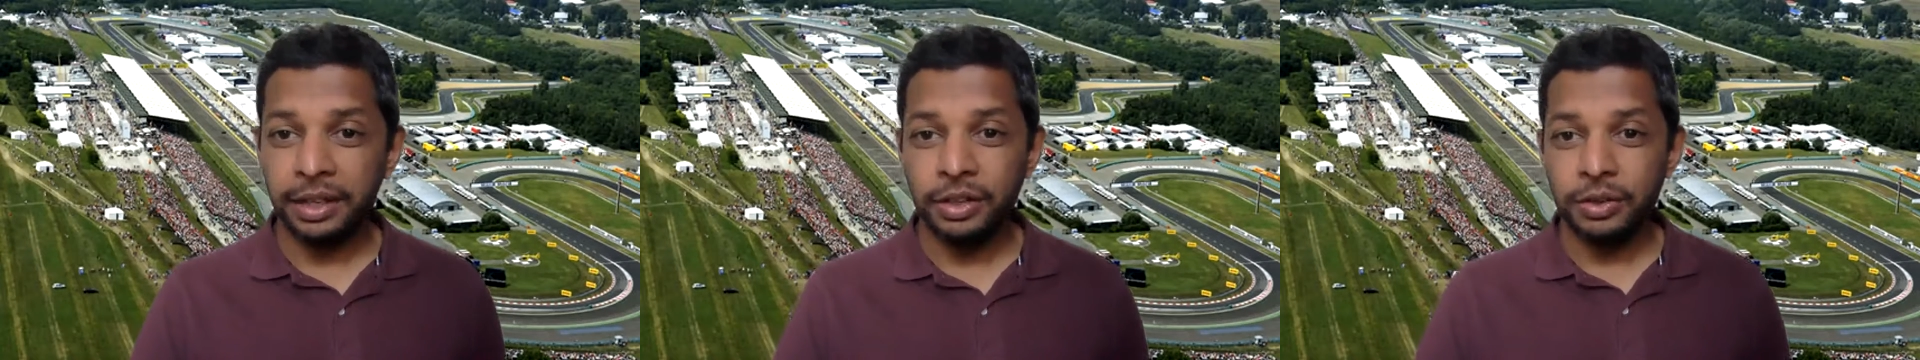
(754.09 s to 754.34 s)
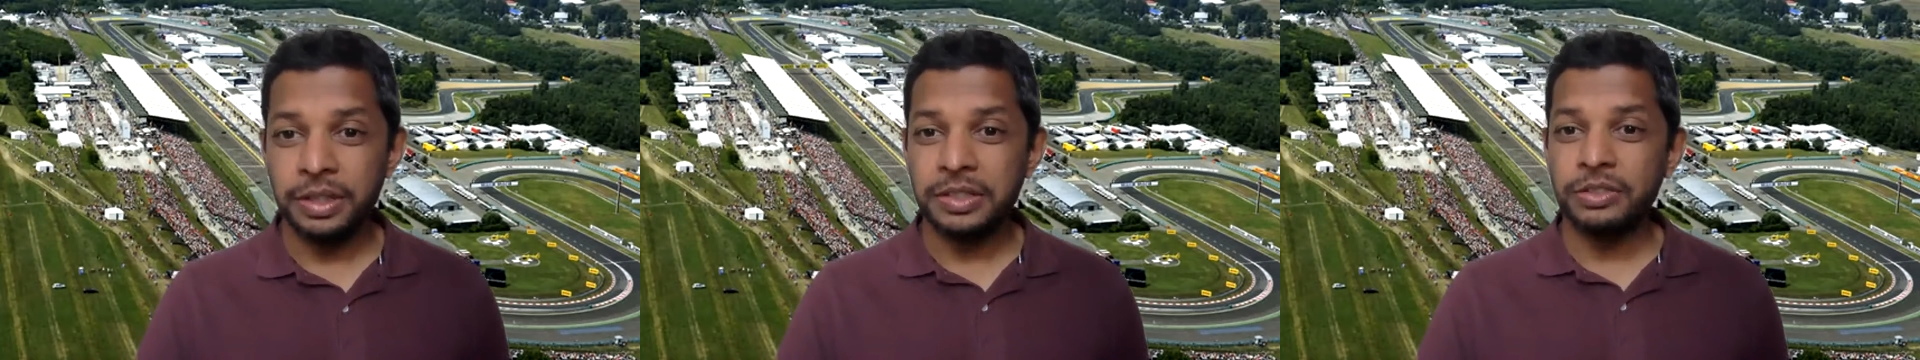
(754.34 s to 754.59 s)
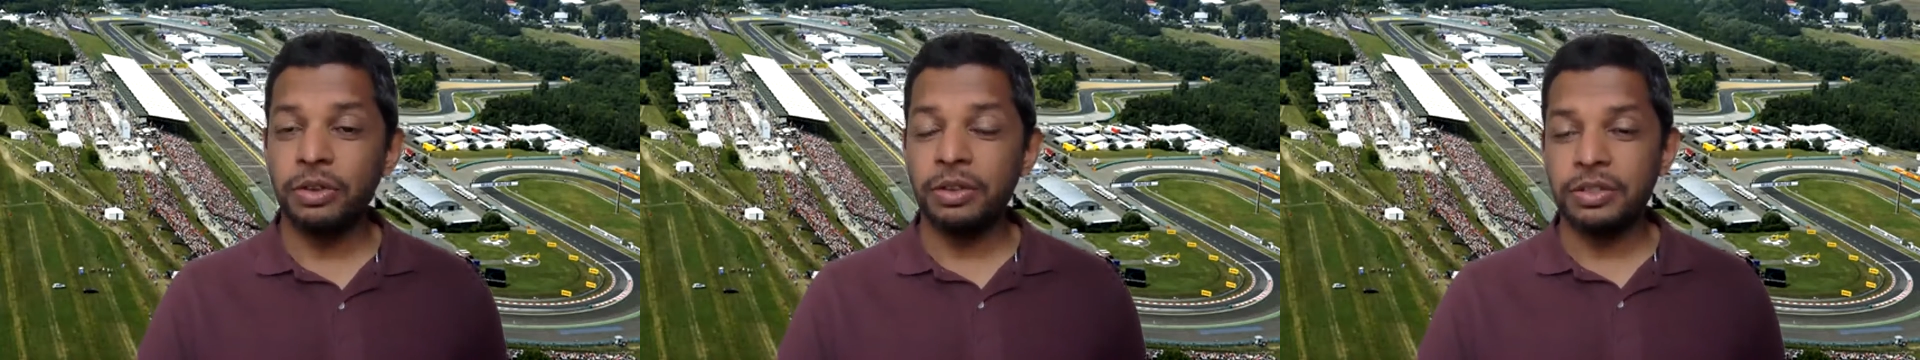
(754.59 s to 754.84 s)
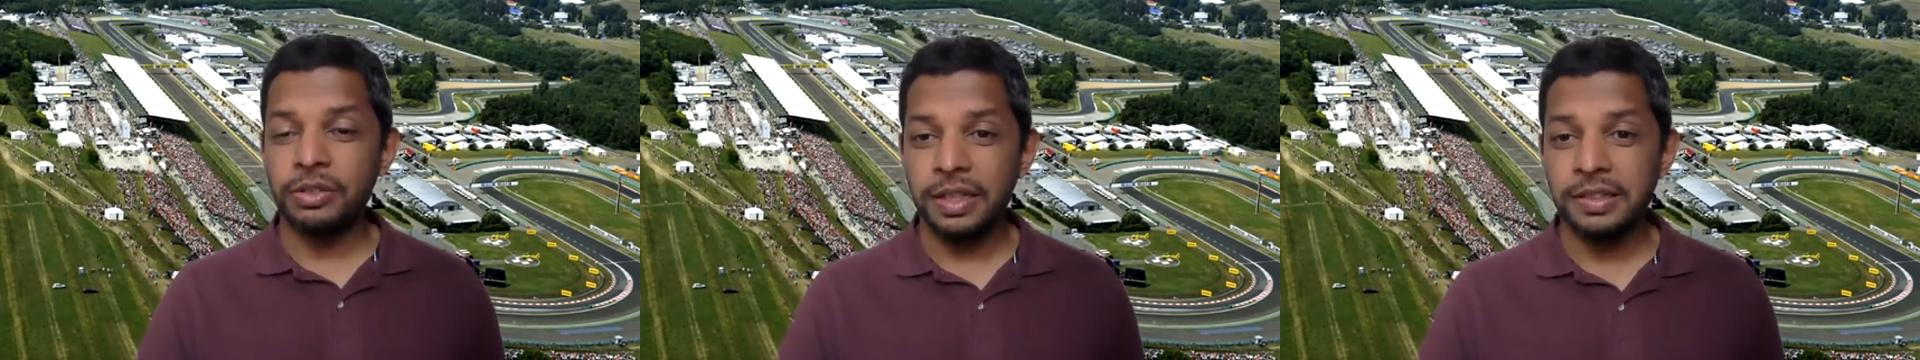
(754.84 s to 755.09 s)
You know, it's George
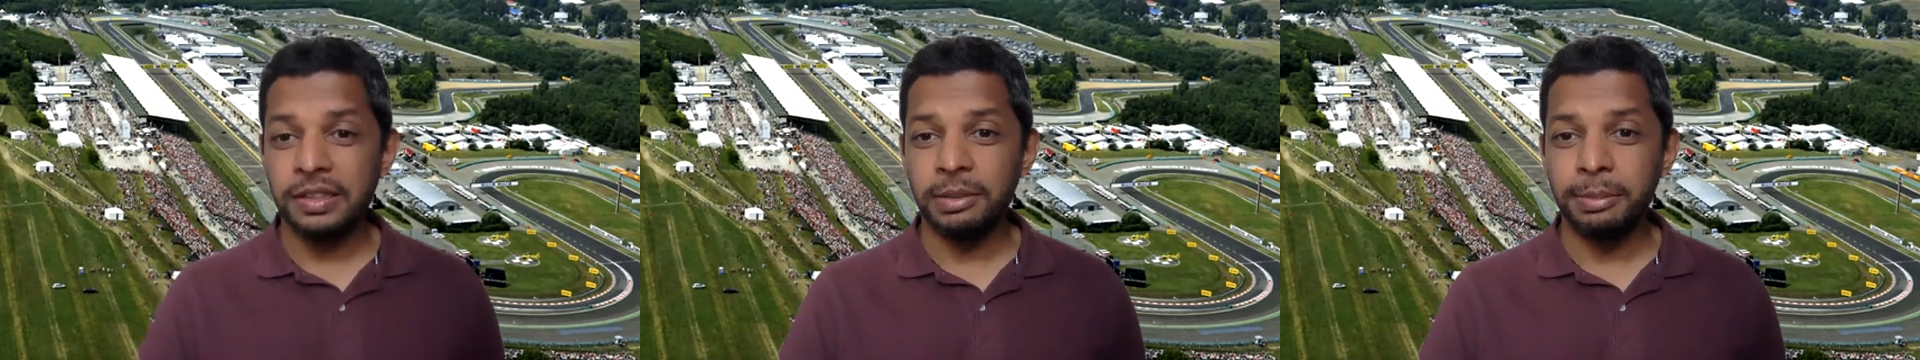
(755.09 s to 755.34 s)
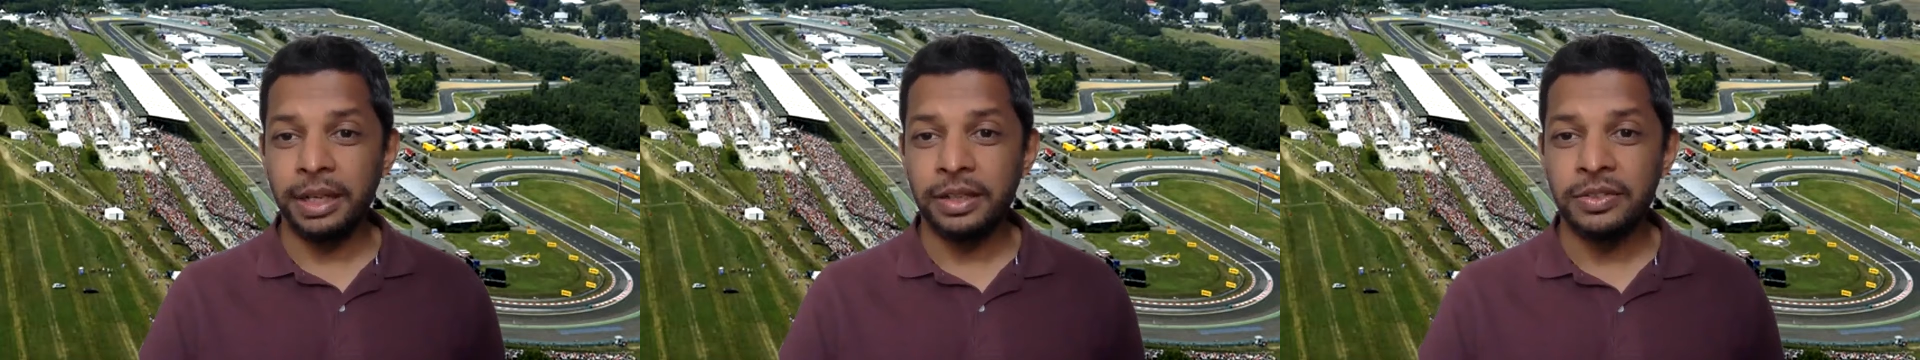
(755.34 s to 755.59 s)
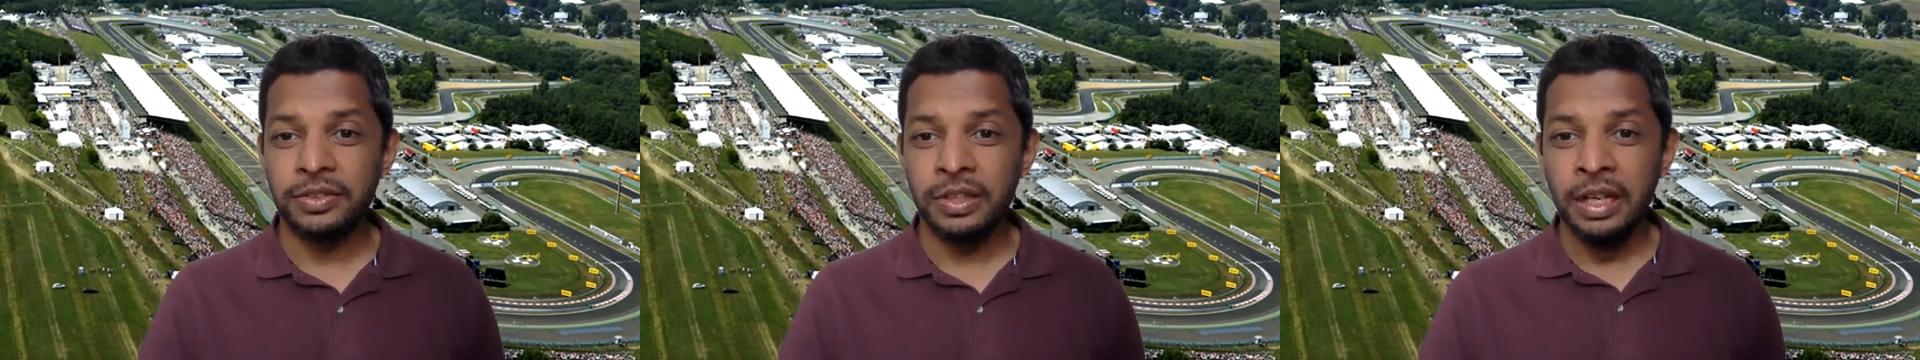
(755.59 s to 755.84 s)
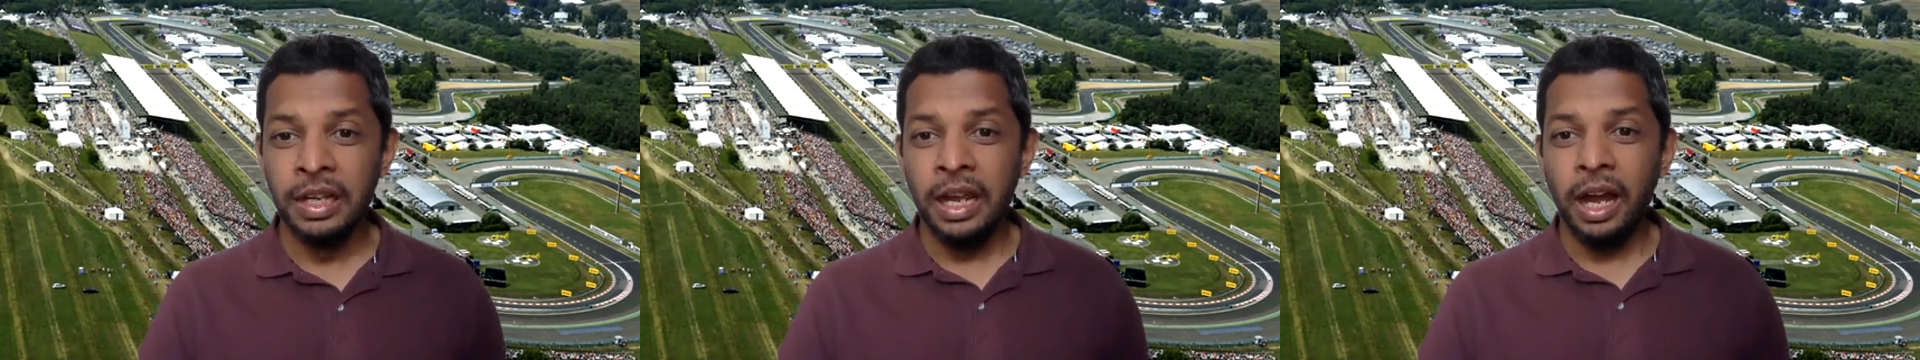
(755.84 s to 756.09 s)
Russell because,
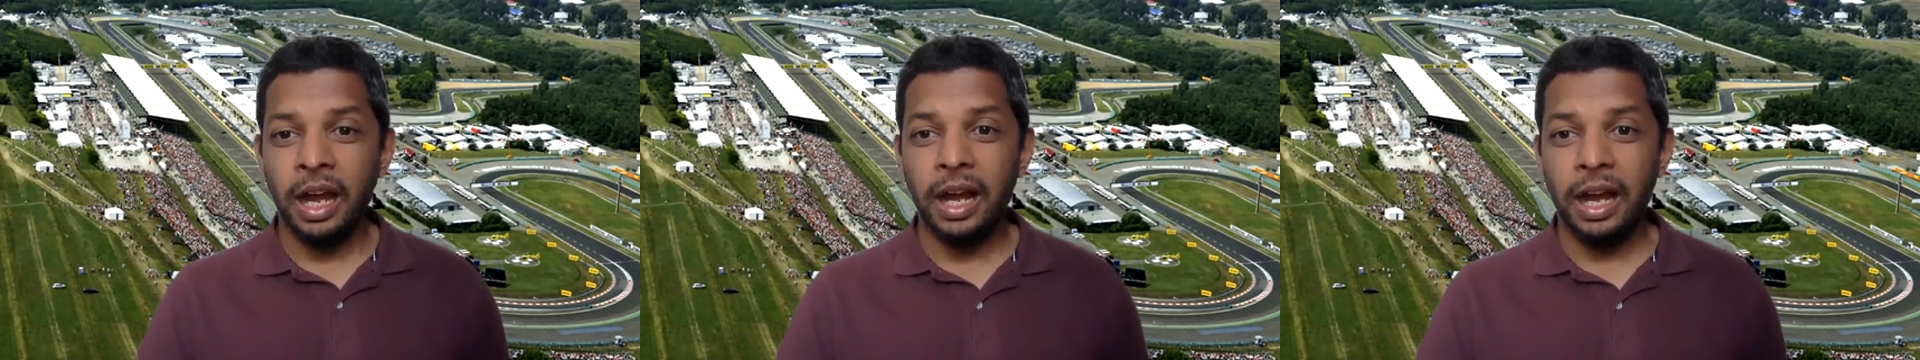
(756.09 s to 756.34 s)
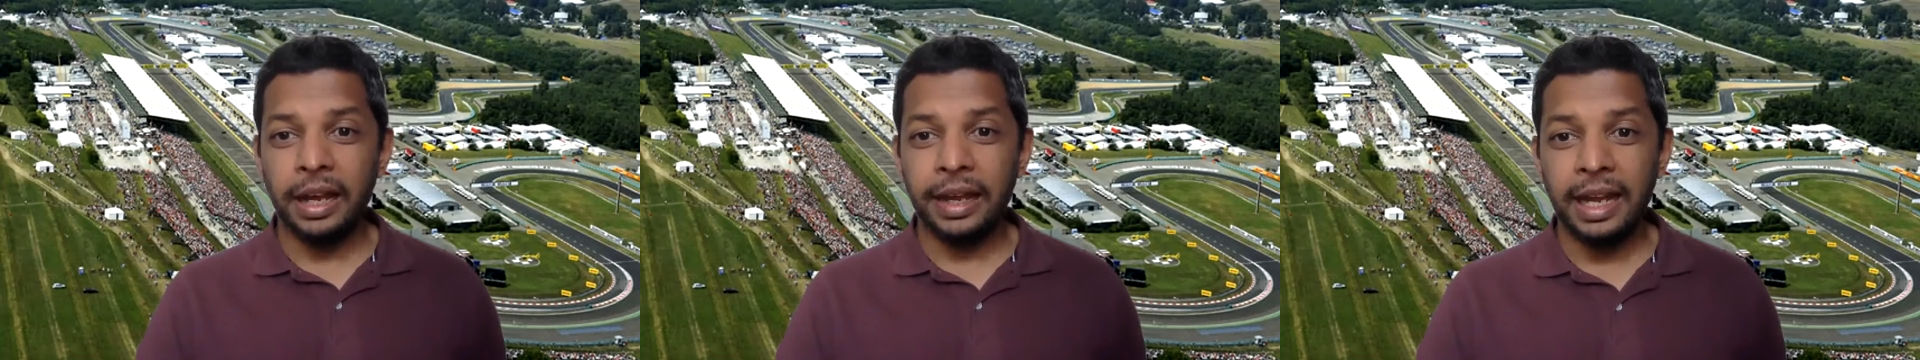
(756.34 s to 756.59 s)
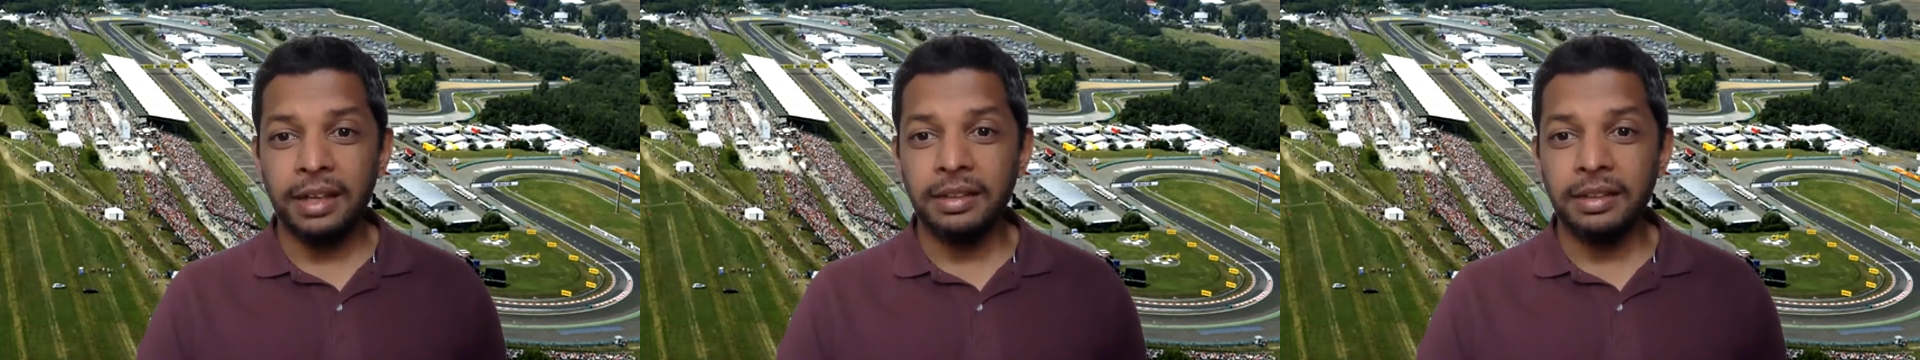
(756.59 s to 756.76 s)
uh, again,